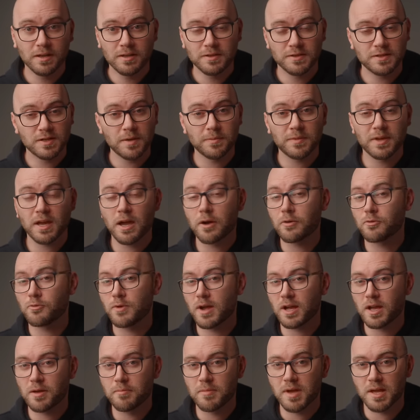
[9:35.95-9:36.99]
something I would
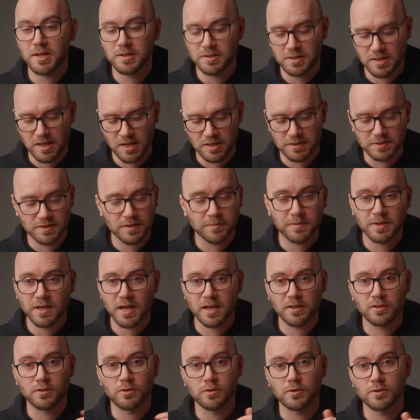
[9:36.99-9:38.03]
recommend and something I
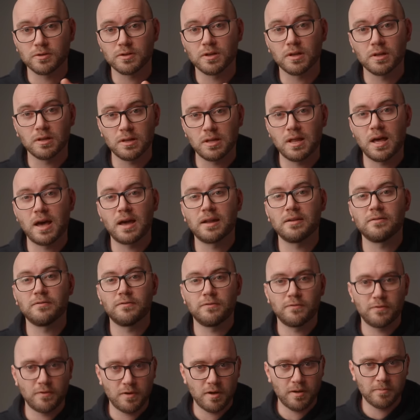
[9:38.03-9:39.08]
learned a lot
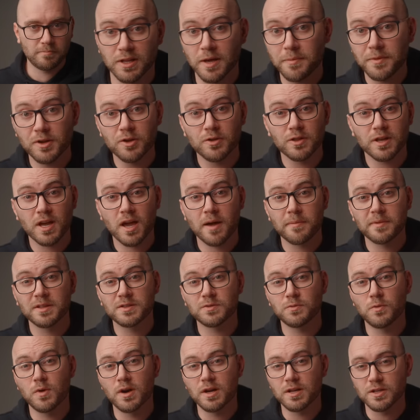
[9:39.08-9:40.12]
from. Let me know in the comments
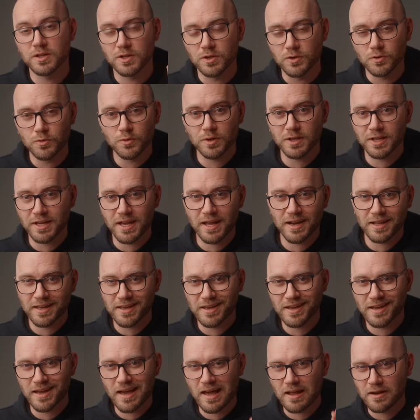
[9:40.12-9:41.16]
what you really got a
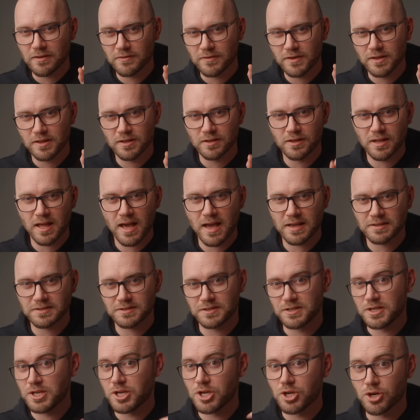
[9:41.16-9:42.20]
kick out of in the
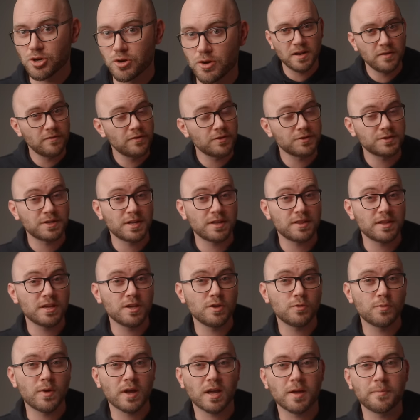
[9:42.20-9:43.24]
last year. And if there's anything
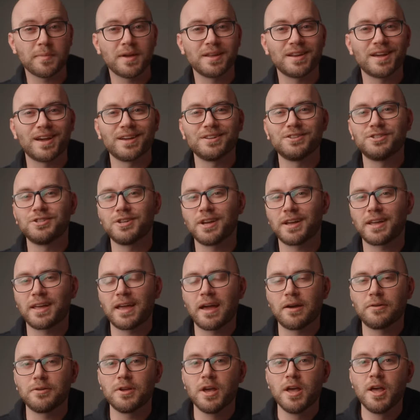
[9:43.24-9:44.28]
you recommend I check
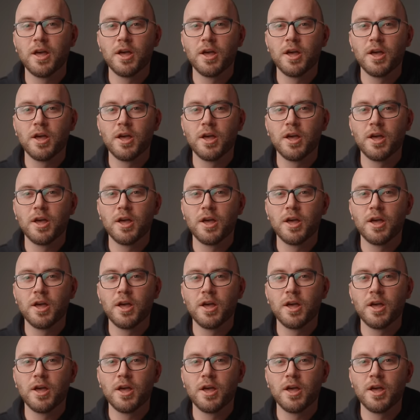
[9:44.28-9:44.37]
out